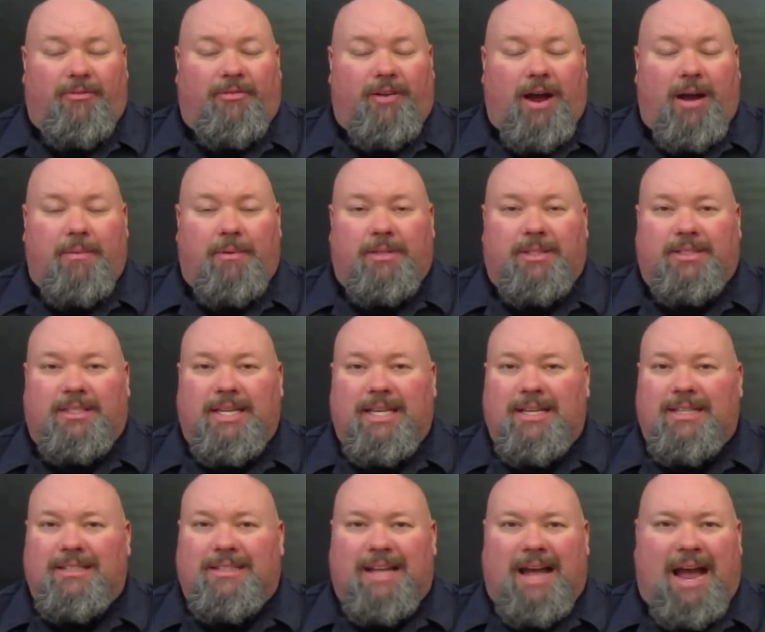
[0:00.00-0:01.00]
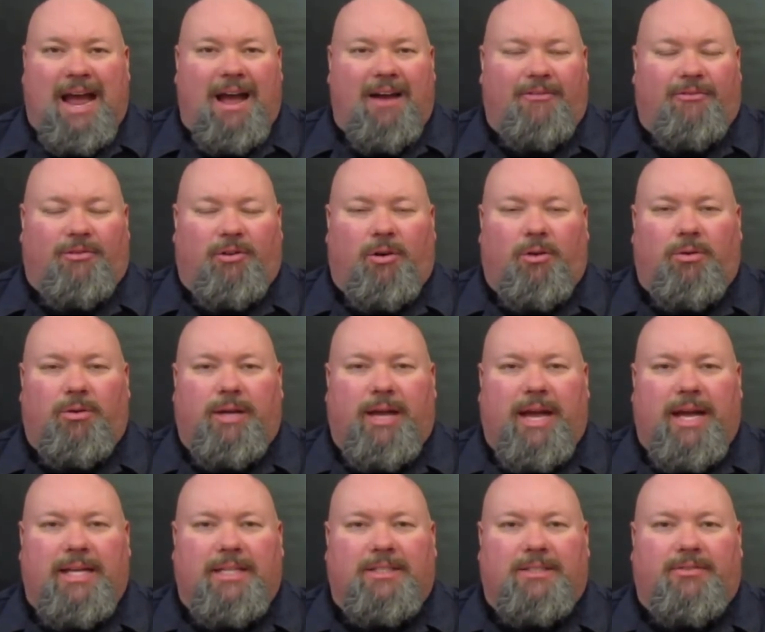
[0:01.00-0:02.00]
fiber seat, the half roll
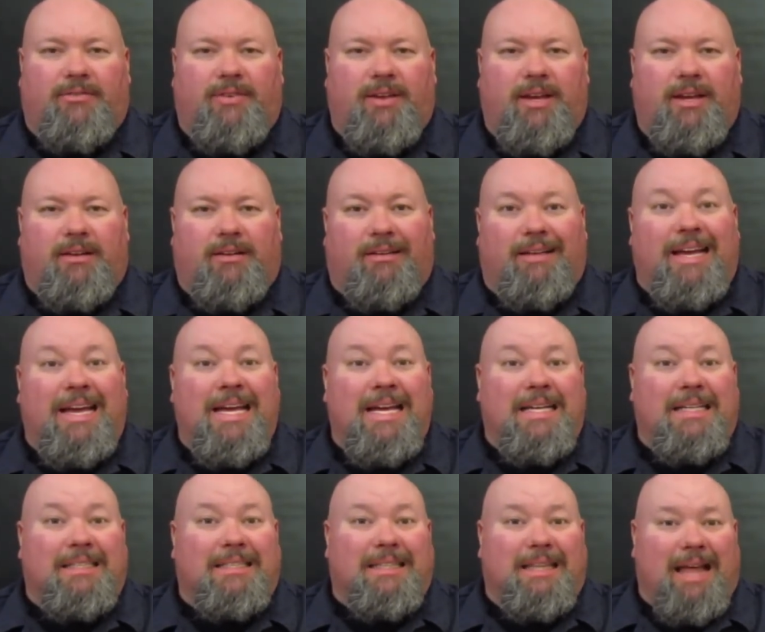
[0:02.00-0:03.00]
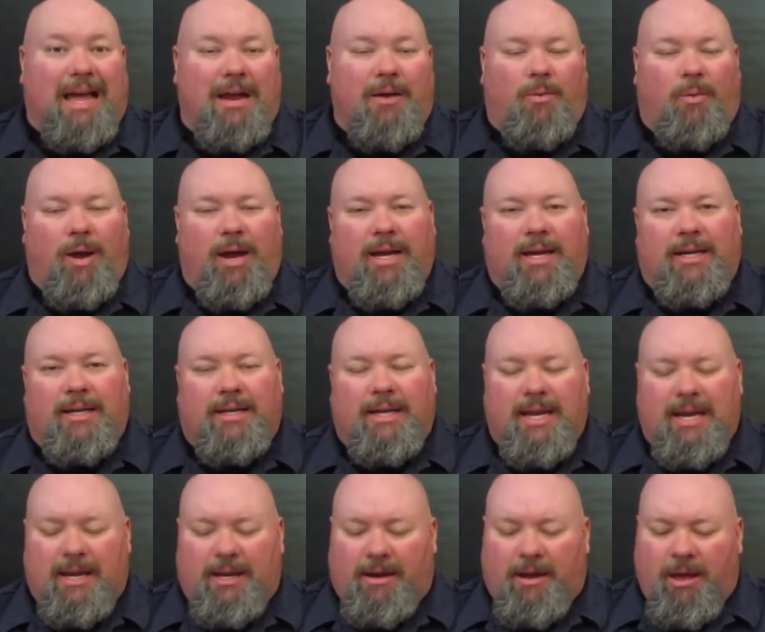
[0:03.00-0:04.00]
cage, the vehicle is lightweight
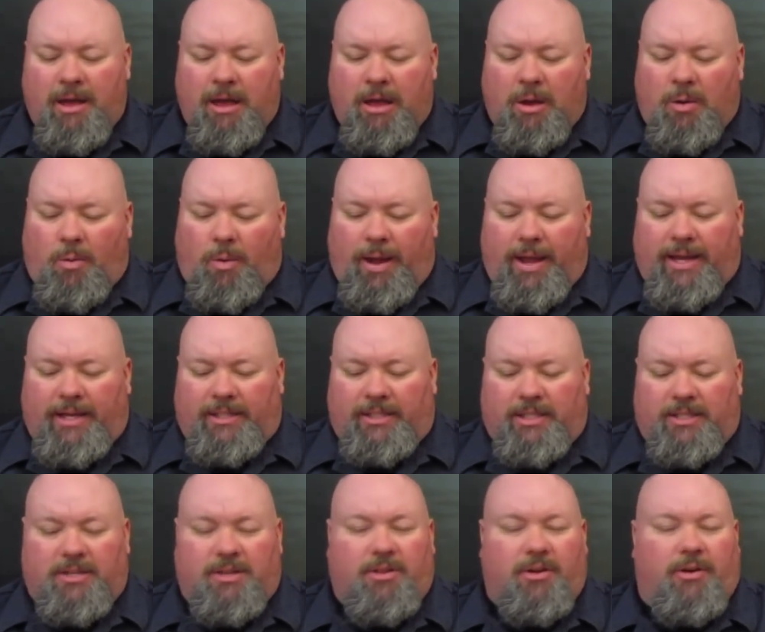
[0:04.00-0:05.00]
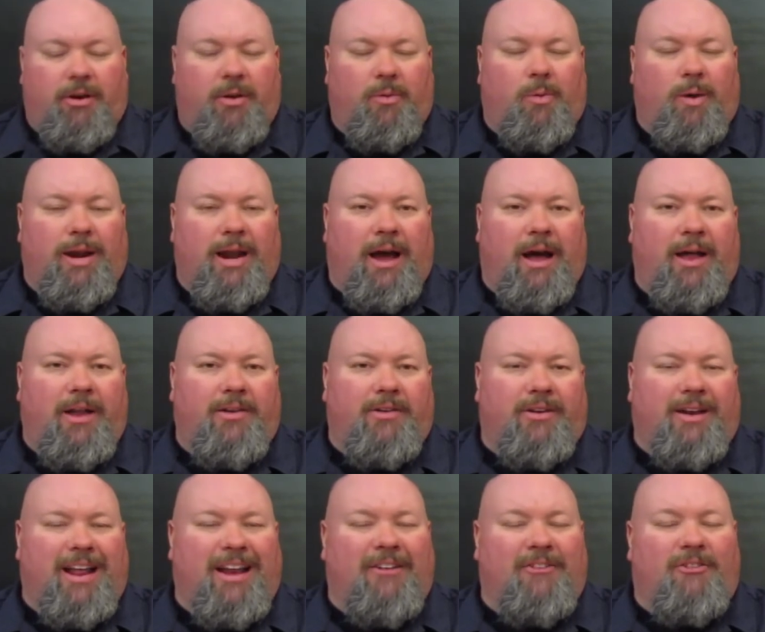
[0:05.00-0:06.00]
indeed, weighing just
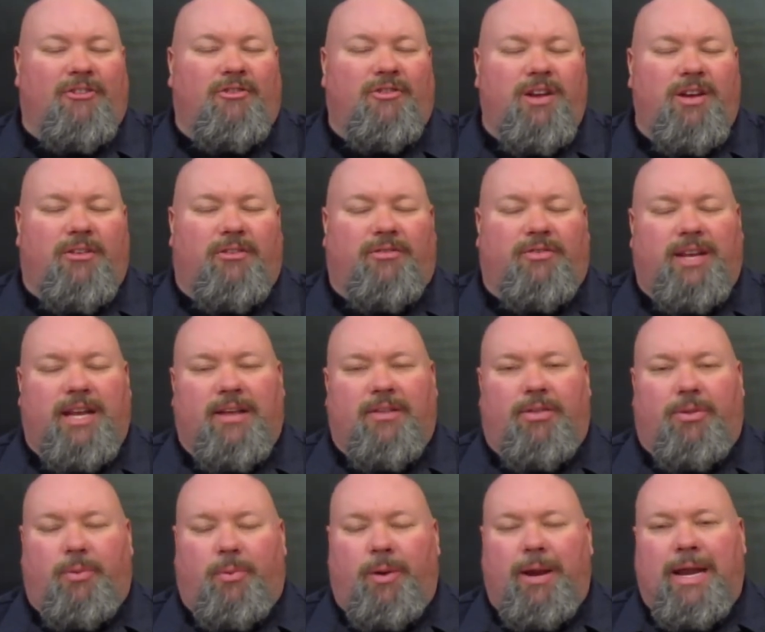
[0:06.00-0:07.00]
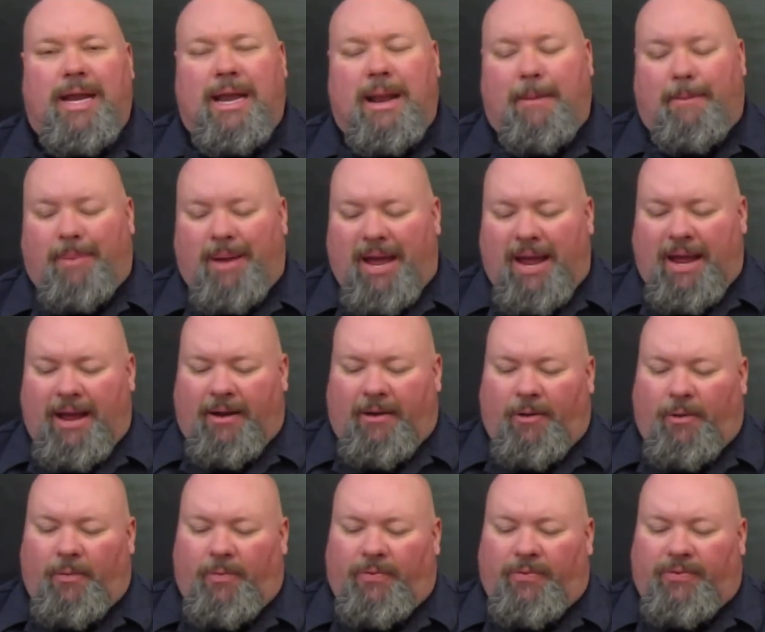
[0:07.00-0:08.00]
3,153
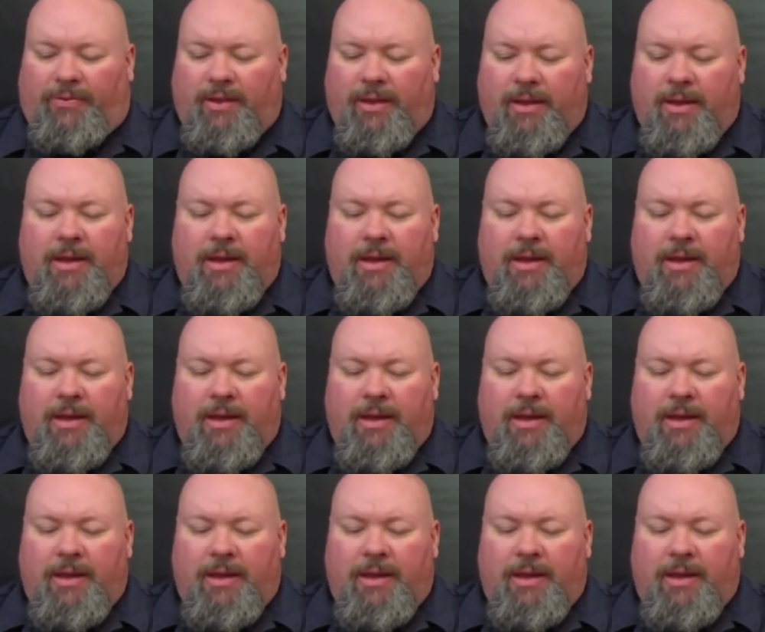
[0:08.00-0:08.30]
pounds.